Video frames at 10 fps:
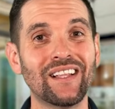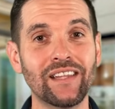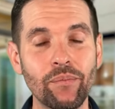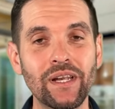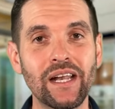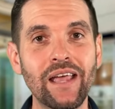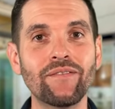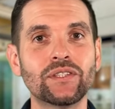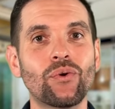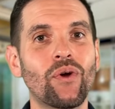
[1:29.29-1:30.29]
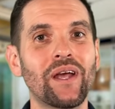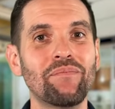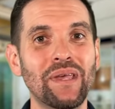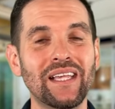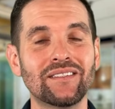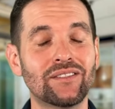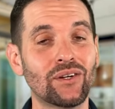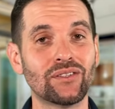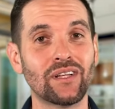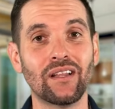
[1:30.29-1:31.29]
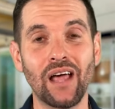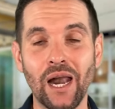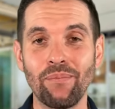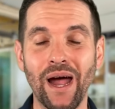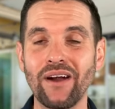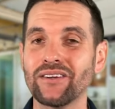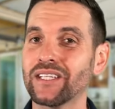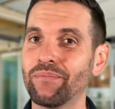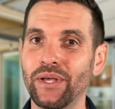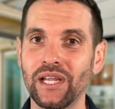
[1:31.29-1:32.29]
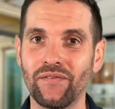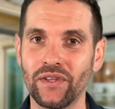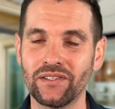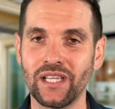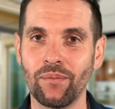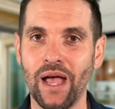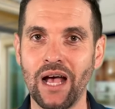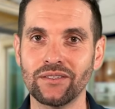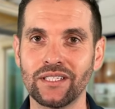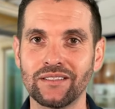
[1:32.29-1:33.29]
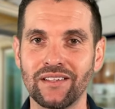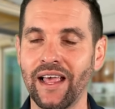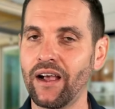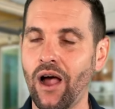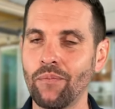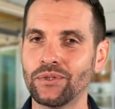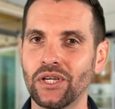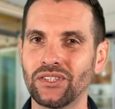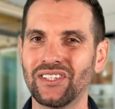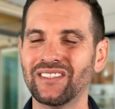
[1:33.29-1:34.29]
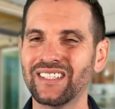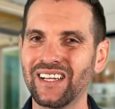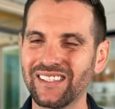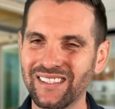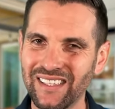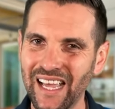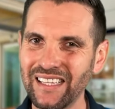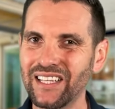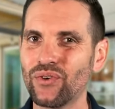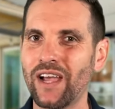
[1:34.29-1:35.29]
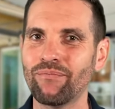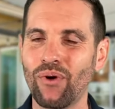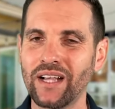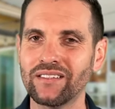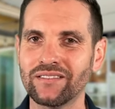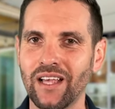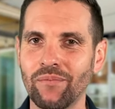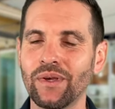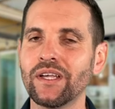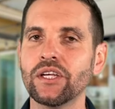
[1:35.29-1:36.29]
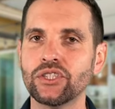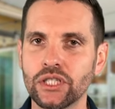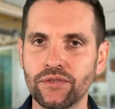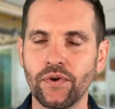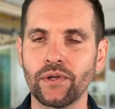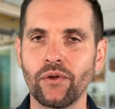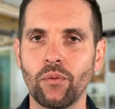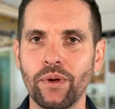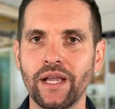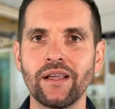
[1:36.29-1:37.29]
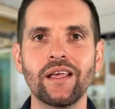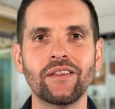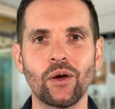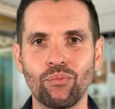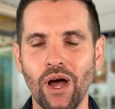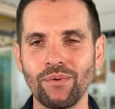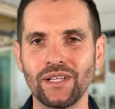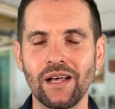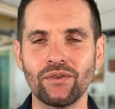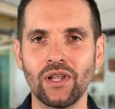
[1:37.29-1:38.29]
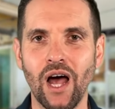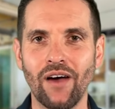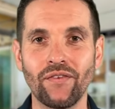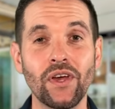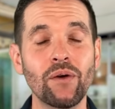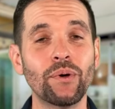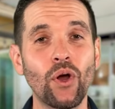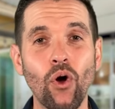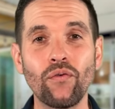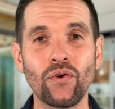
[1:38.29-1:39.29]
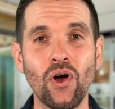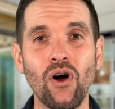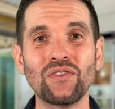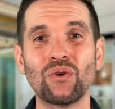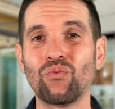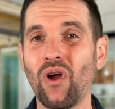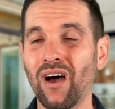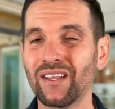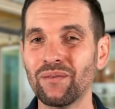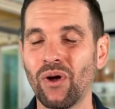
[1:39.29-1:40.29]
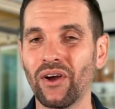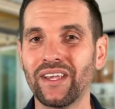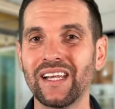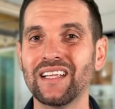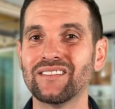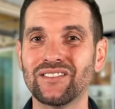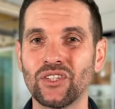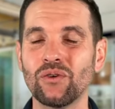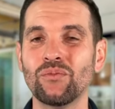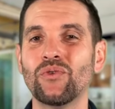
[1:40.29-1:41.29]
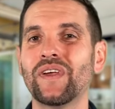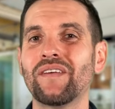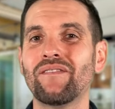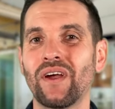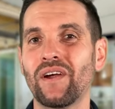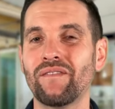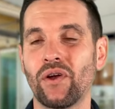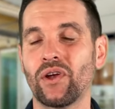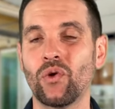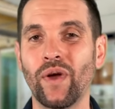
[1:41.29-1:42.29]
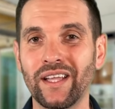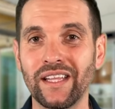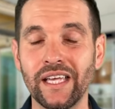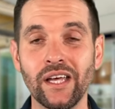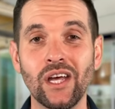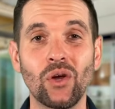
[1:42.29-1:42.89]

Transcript: the limited inventory means there's a lot of buyers competing for the same houses, and that competition is going to slightly drive prices up just for a little bit. They'll probably level off, but overall, the Rocklin market is still moving very, very quickly,